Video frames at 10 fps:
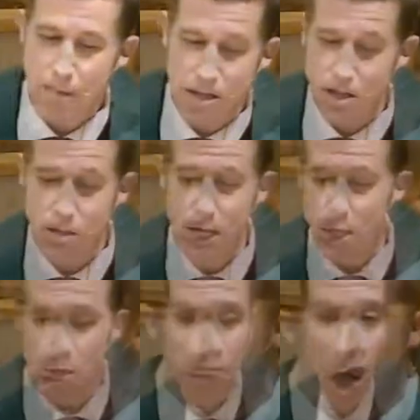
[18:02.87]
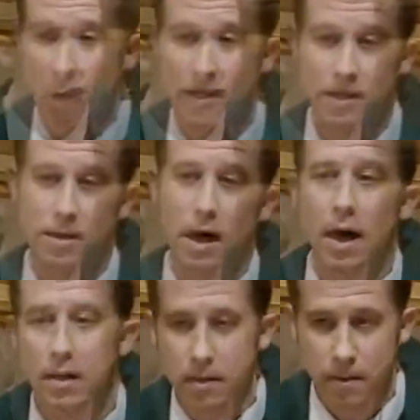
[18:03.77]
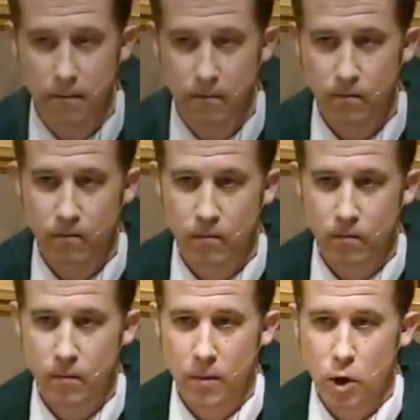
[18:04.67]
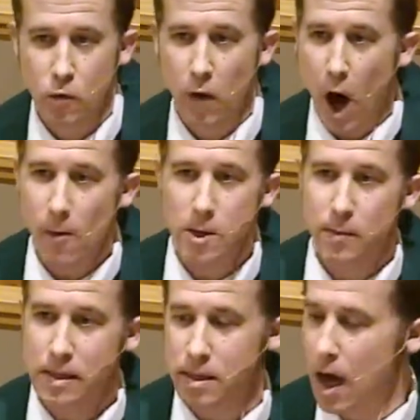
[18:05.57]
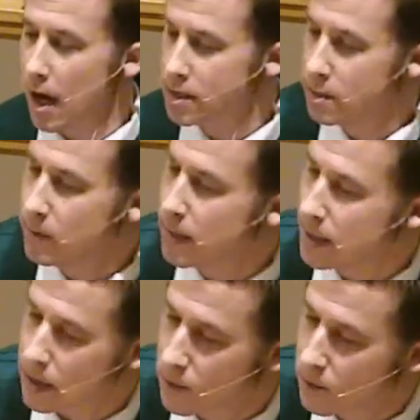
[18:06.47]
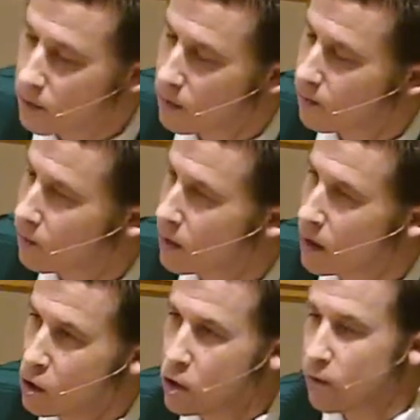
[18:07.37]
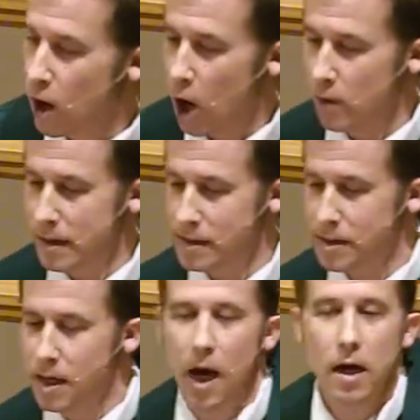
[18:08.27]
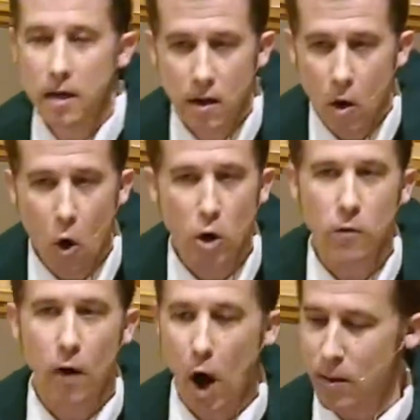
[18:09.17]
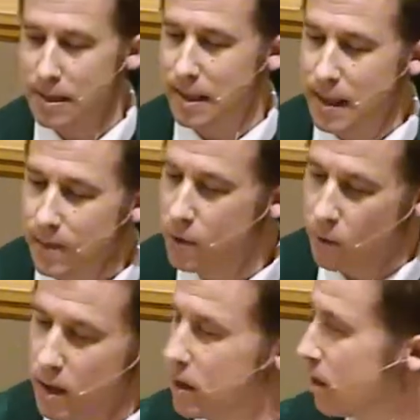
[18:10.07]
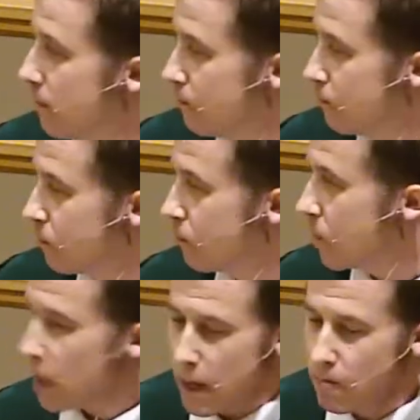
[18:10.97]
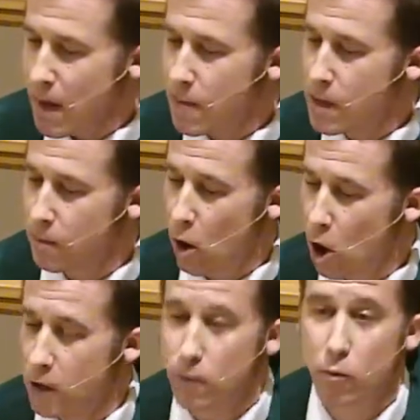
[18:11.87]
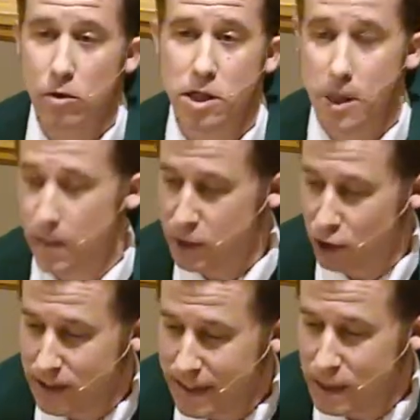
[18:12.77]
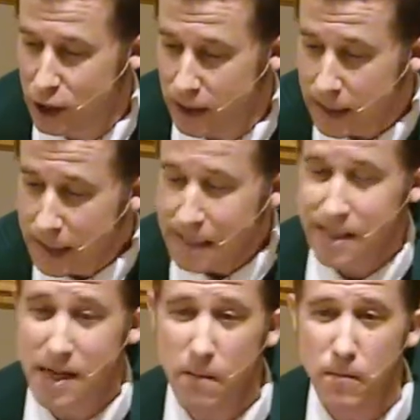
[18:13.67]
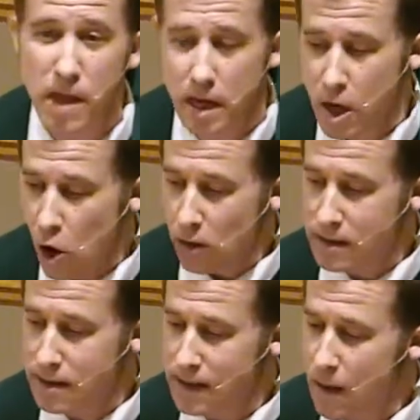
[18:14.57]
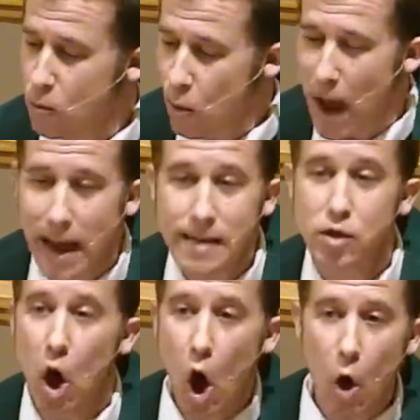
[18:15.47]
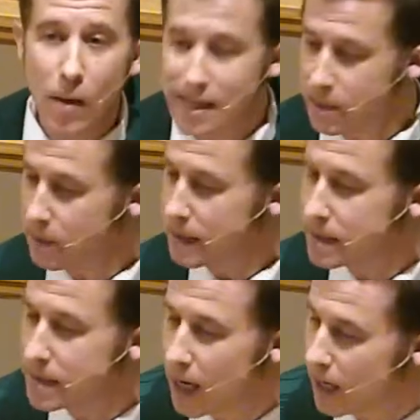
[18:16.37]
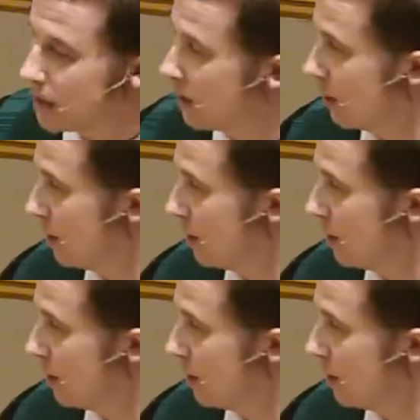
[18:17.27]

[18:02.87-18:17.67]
be the thing you've always thought, you've always been taught to believe, you've always done, or you've always lived with. Maybe a part of worship, a tradition, something or some way it's always been done.